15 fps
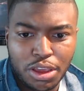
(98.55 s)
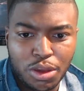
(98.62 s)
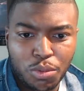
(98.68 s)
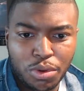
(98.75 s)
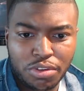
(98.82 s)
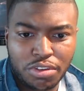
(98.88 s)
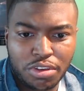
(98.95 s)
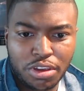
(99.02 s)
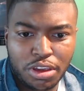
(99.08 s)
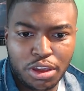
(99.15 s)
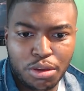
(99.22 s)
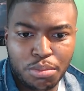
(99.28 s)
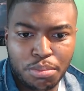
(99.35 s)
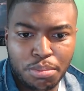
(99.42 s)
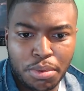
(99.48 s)
What's
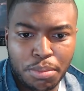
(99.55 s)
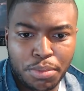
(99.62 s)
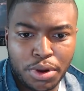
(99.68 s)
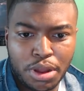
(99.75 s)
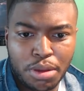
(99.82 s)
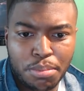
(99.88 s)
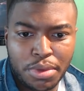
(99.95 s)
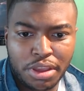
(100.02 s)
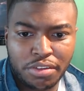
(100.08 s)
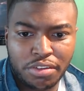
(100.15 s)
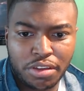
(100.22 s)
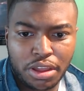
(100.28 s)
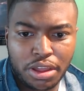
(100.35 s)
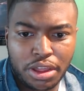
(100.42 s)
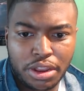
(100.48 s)
good, bro? Much
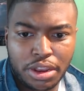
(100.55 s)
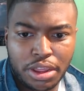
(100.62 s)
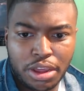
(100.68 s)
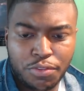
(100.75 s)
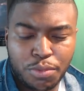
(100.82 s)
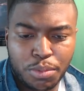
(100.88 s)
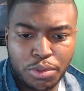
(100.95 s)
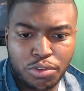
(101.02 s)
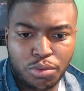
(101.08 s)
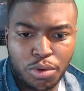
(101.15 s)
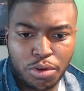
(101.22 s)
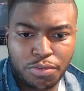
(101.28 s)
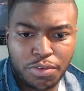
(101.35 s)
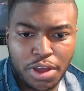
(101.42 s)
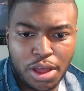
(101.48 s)
love from the
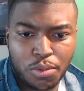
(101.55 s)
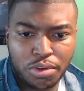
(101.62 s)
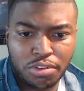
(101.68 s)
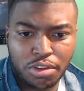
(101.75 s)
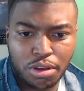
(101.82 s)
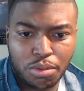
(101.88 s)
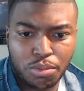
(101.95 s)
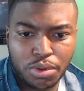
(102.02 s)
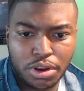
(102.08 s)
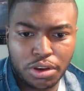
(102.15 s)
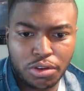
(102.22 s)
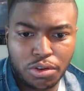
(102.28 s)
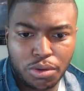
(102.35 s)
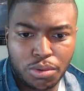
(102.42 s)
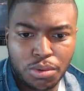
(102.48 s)
205. What's up? What it
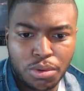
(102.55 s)
do?